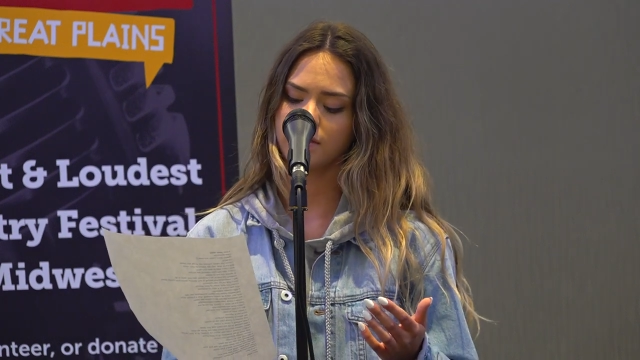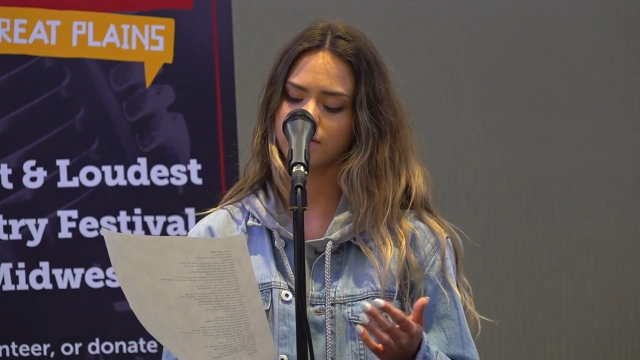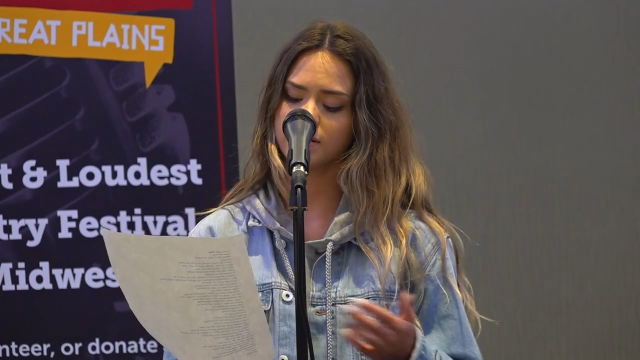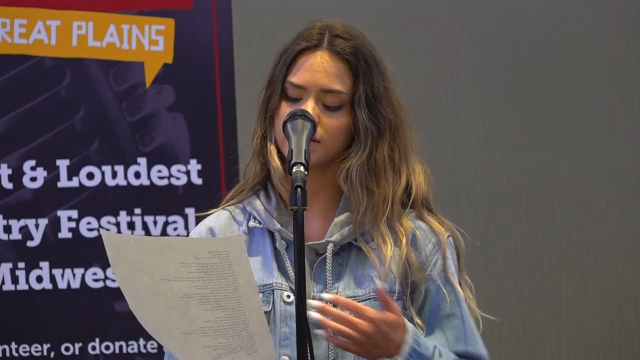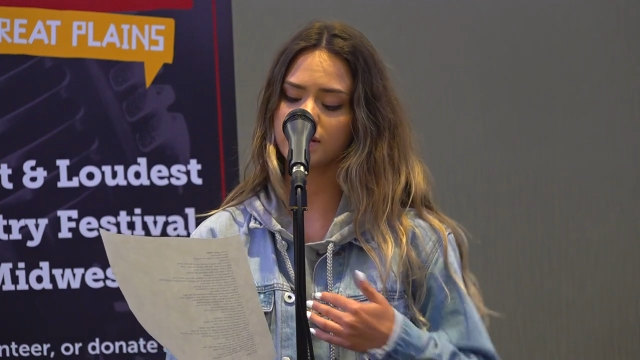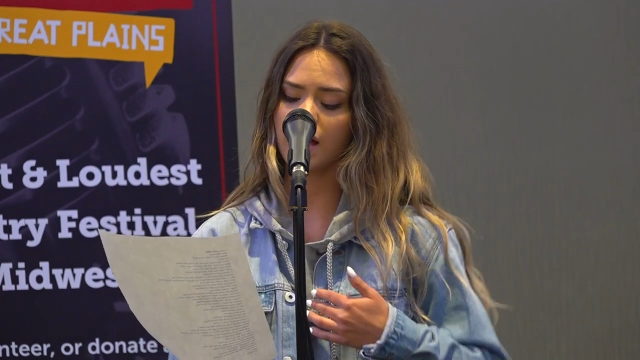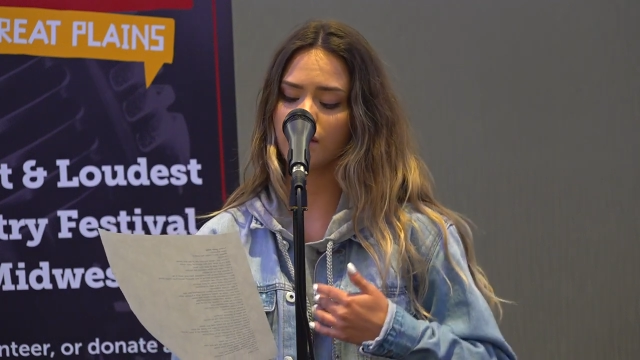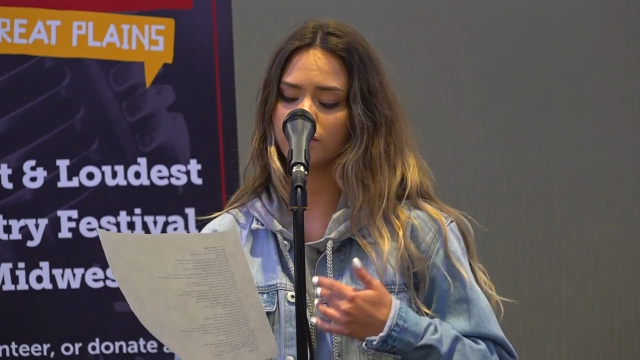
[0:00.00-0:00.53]
The
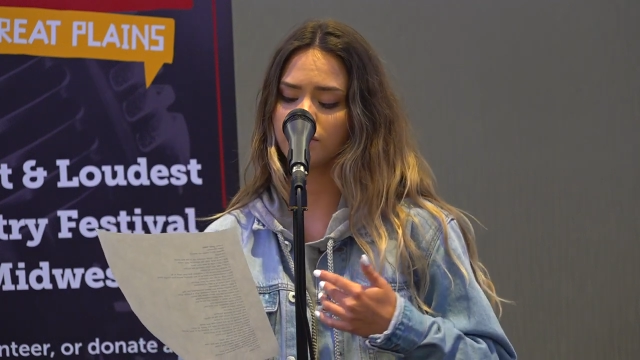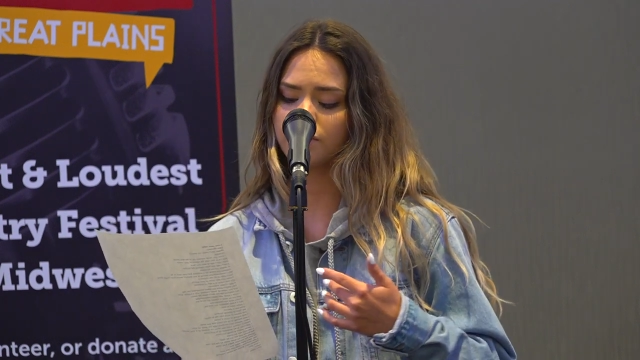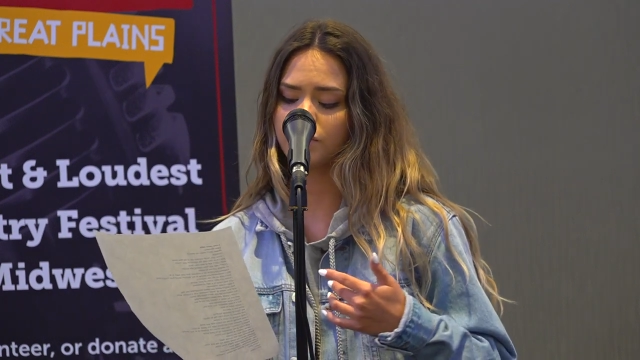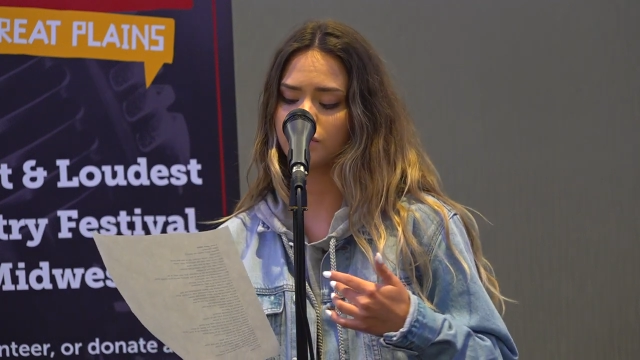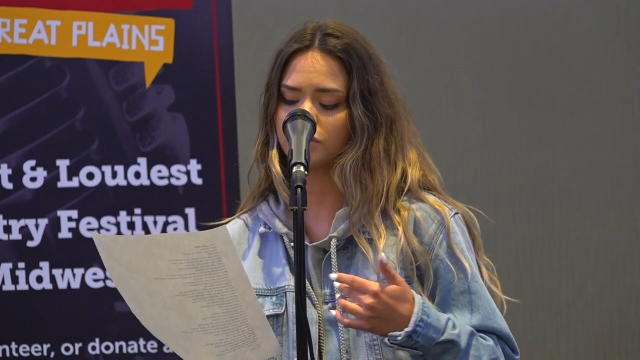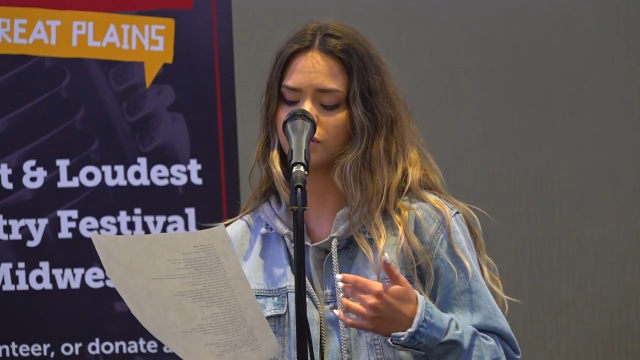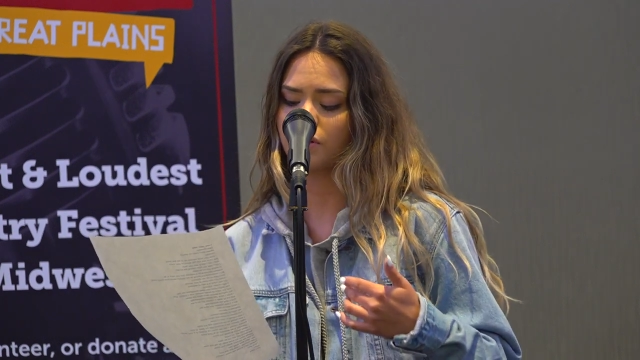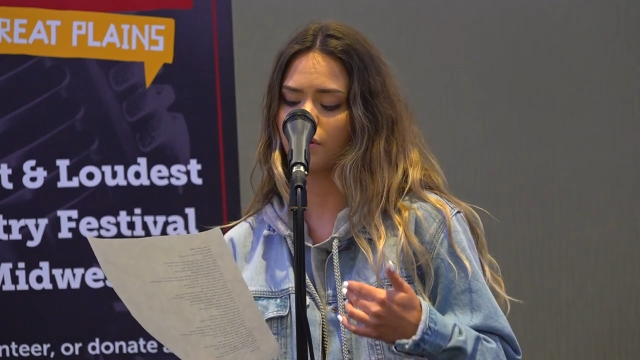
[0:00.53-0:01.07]
sound of
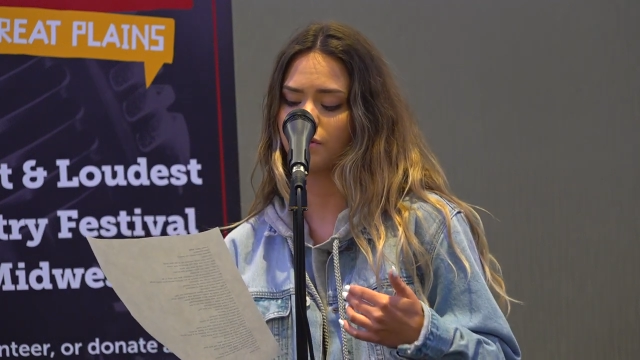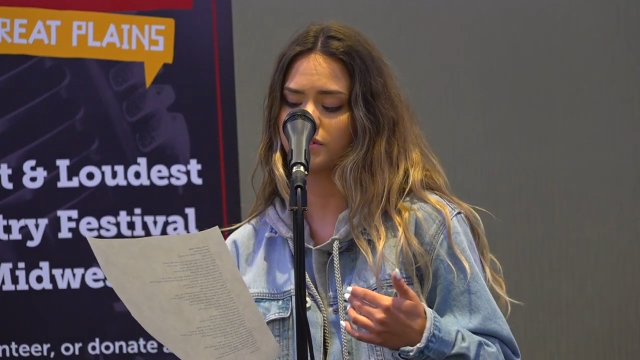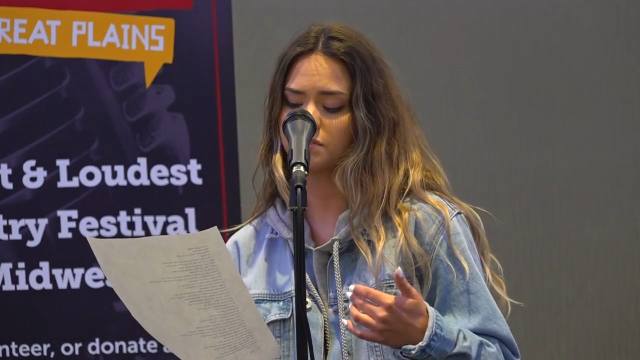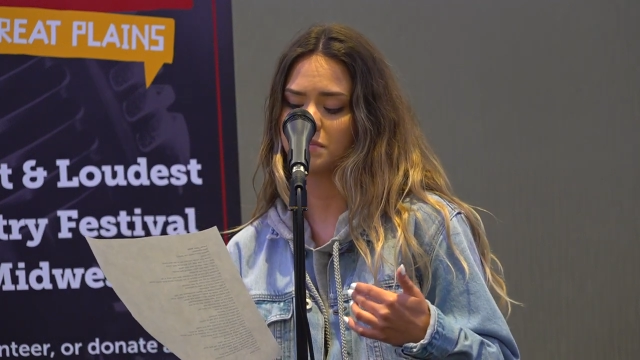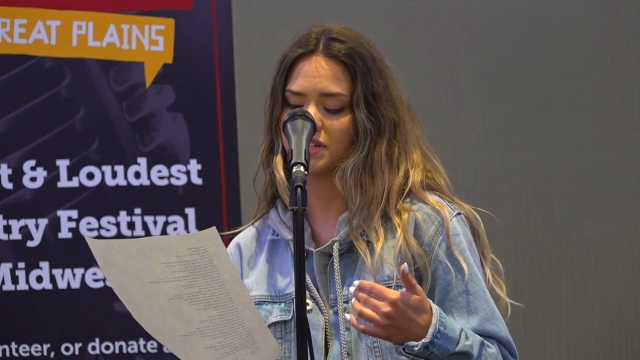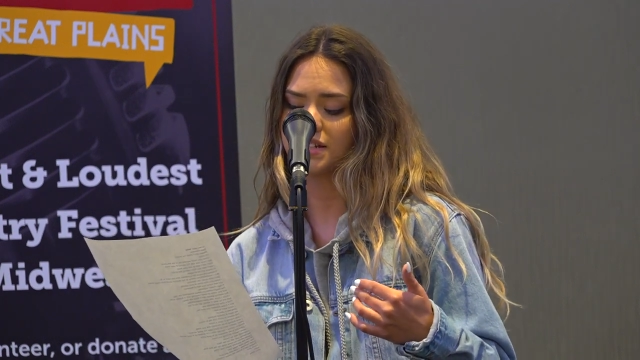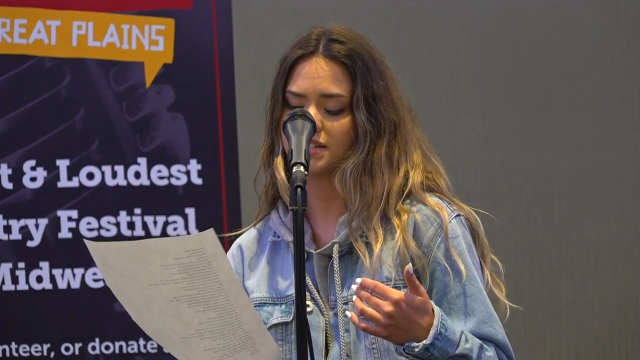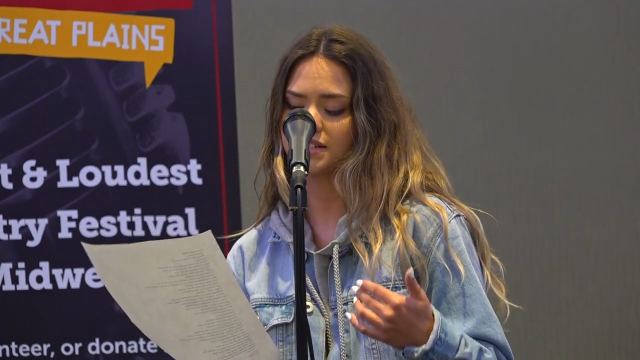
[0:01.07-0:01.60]
yours lulls
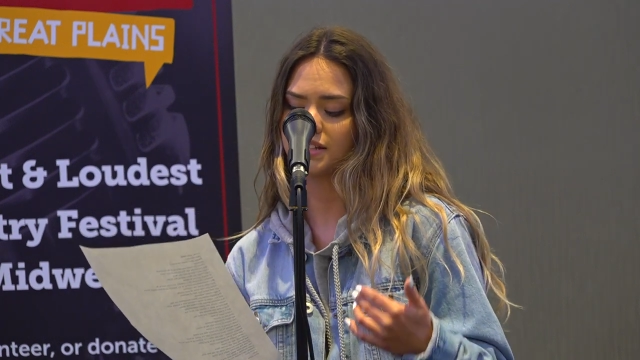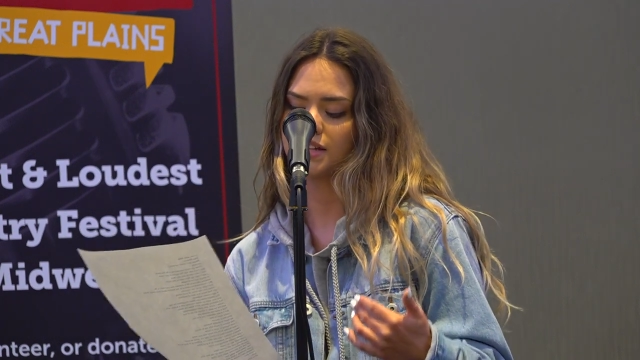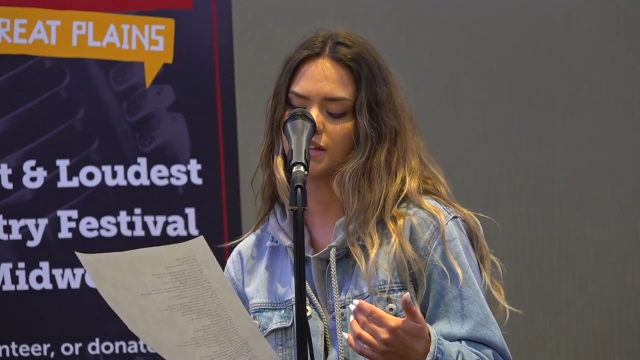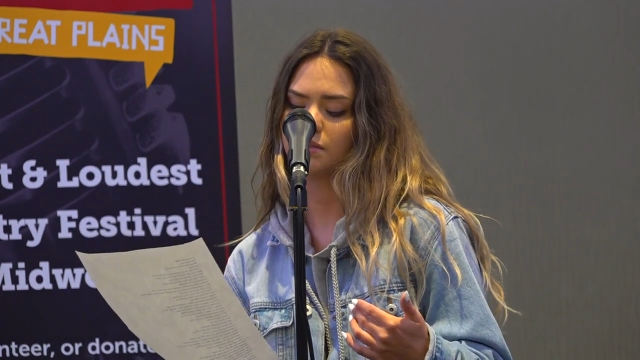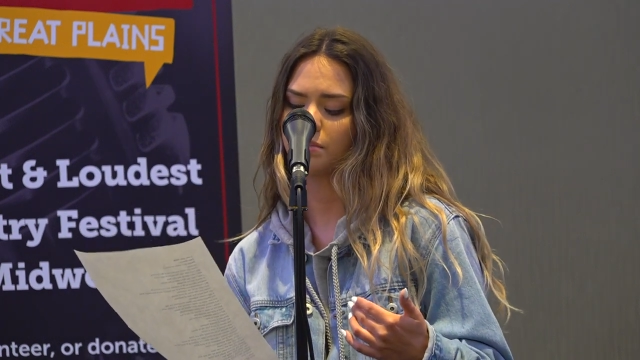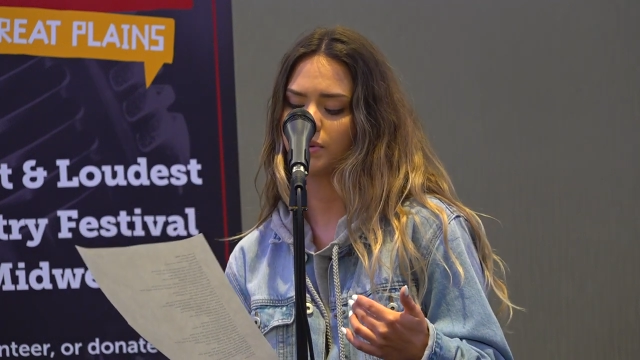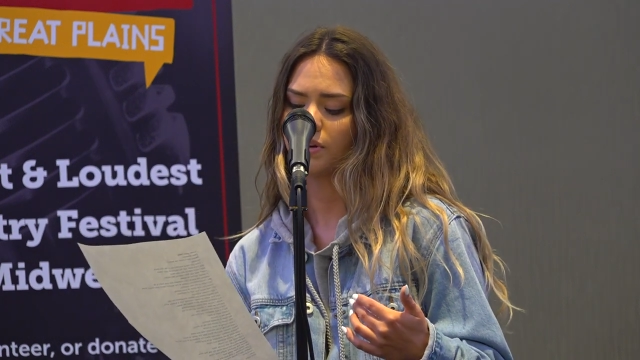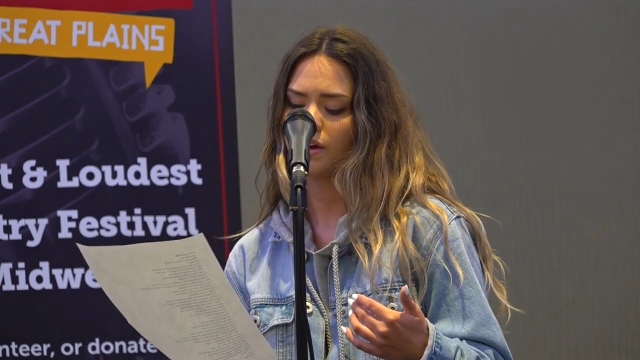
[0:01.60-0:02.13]
me to
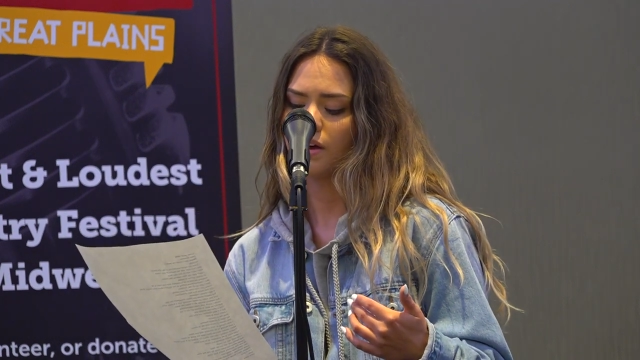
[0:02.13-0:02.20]
sleep.